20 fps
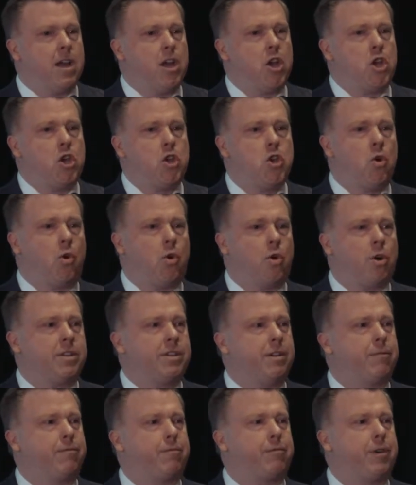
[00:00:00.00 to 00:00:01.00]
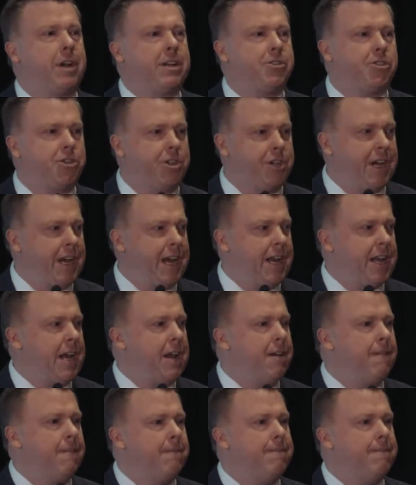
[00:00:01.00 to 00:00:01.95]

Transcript: your differentiating